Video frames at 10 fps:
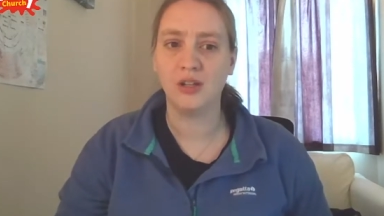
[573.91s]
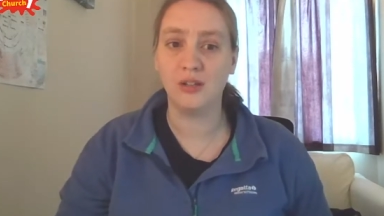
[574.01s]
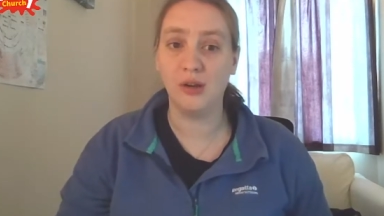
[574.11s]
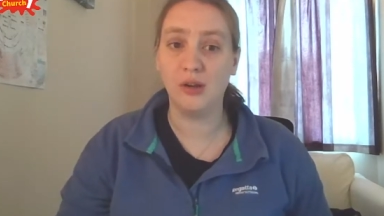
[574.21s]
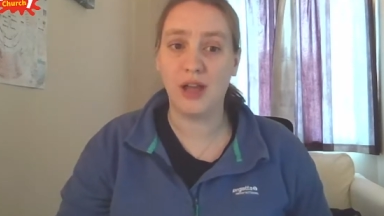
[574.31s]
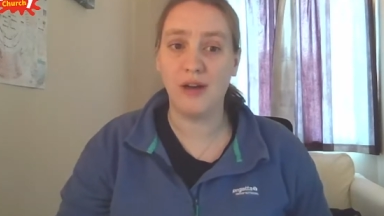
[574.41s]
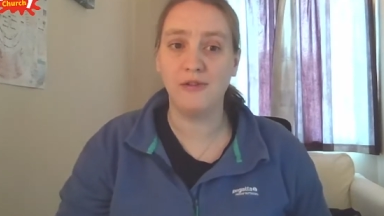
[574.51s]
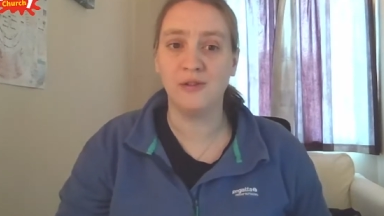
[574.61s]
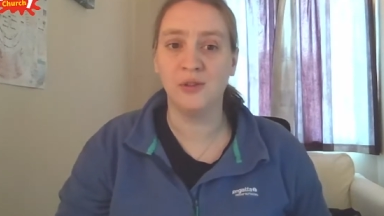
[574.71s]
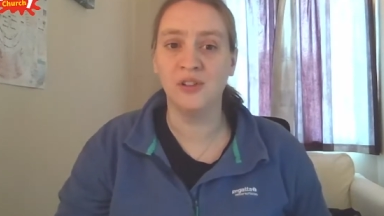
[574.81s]
to look out
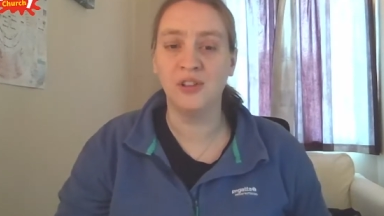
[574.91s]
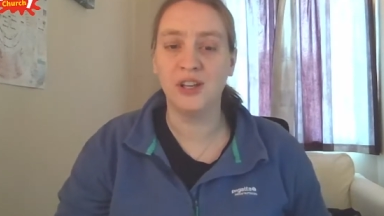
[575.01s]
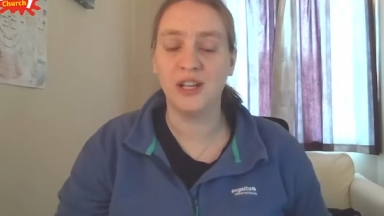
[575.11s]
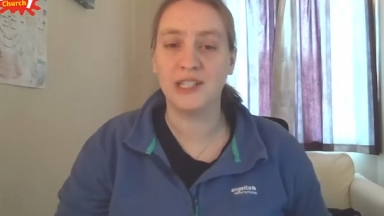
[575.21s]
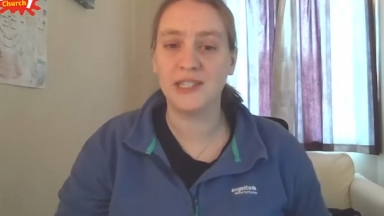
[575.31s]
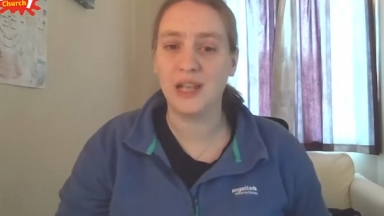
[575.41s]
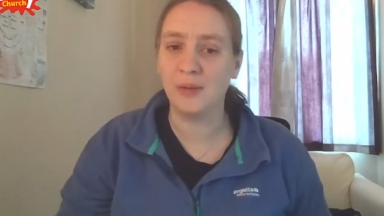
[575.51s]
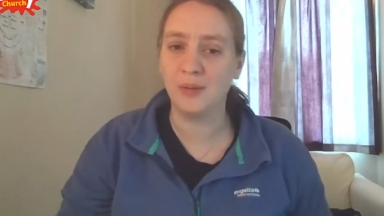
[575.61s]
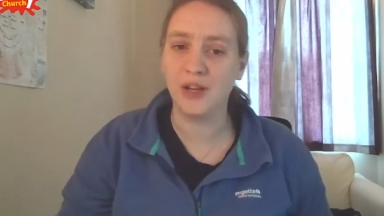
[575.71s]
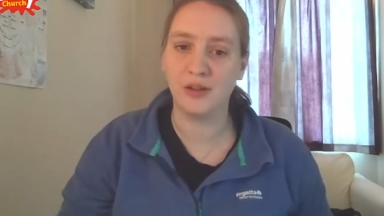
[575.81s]
for and
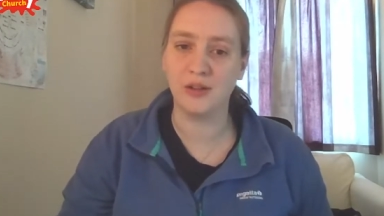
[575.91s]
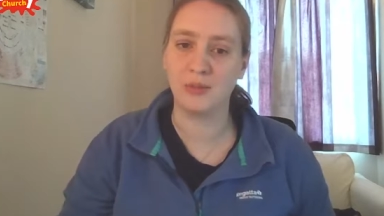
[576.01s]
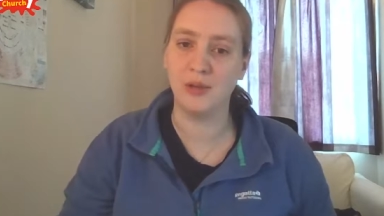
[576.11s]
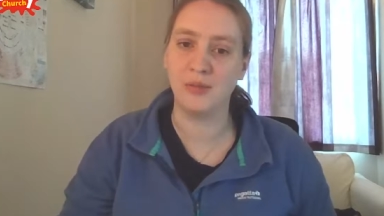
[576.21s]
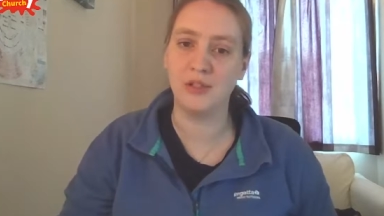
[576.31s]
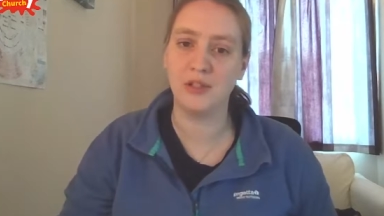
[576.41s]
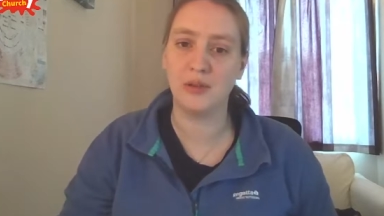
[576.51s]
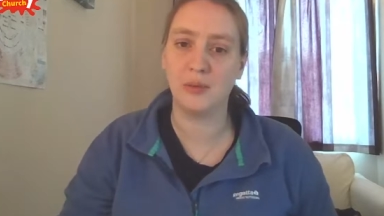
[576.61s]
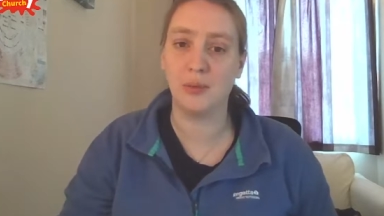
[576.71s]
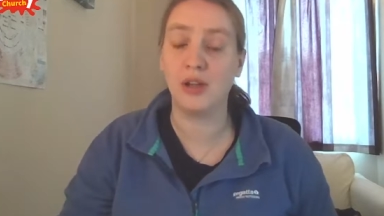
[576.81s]
celebrate those moments
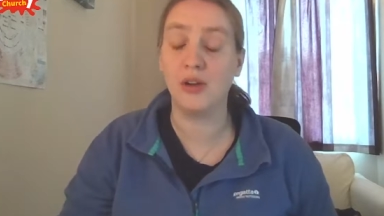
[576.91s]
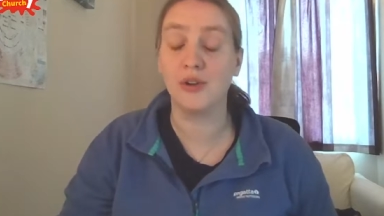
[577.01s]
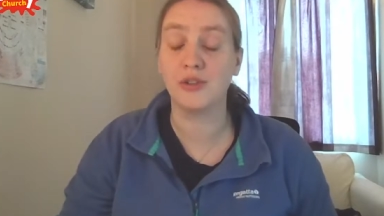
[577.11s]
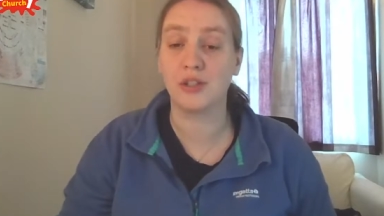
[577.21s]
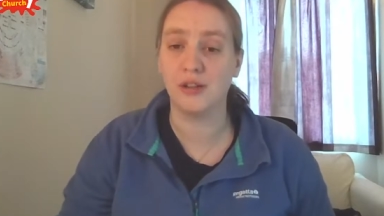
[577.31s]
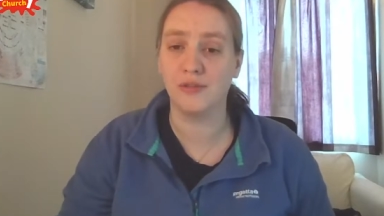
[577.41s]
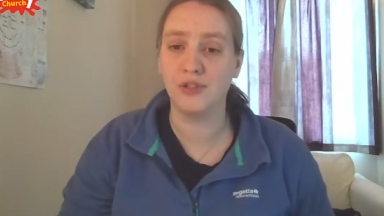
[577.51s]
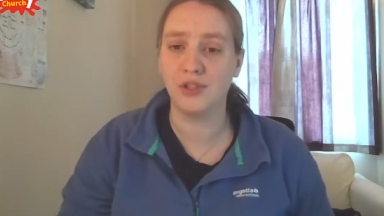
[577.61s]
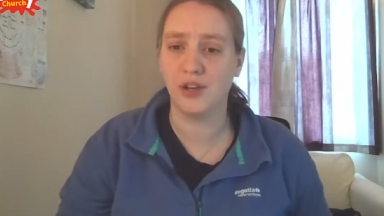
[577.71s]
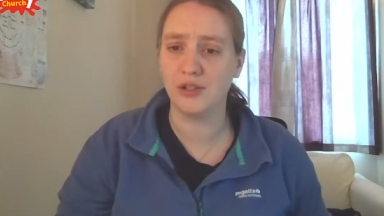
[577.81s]
when God's love
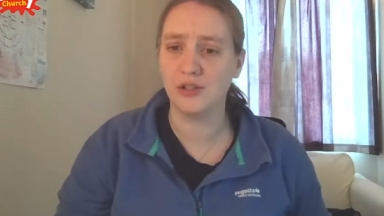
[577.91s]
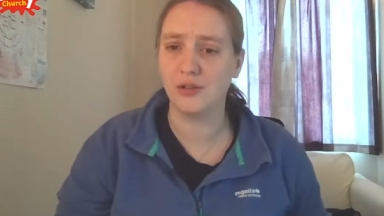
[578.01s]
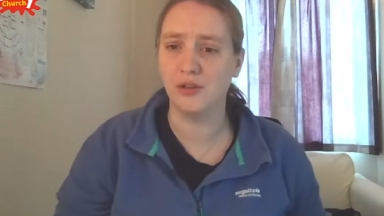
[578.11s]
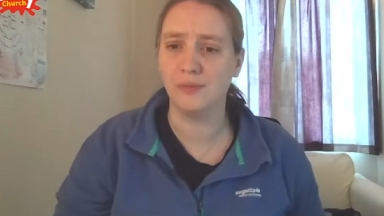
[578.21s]
shines through.